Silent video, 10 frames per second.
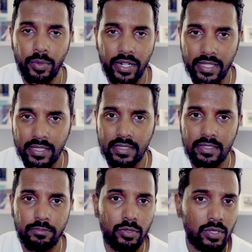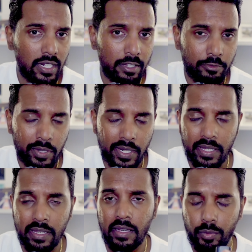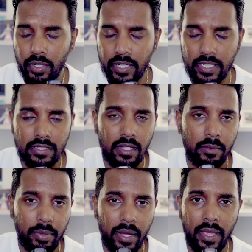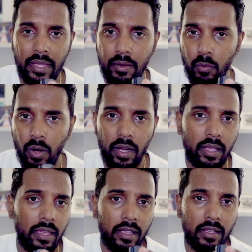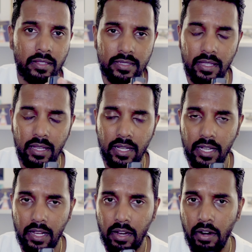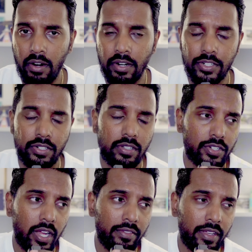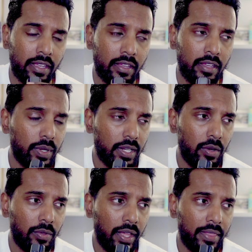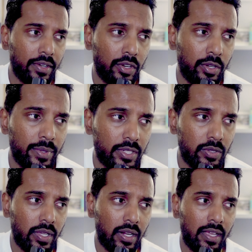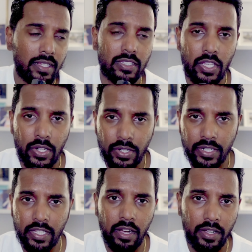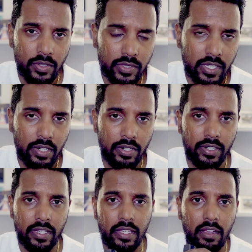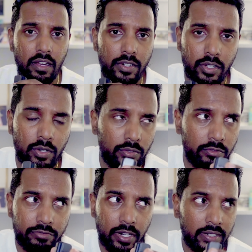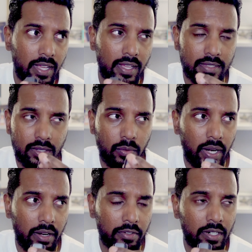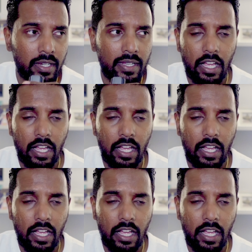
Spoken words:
Uber Eats, food delivery, Uber Eats on bike, walking, car driving. We know that they're going to be doing like security, condo front desk, whatever.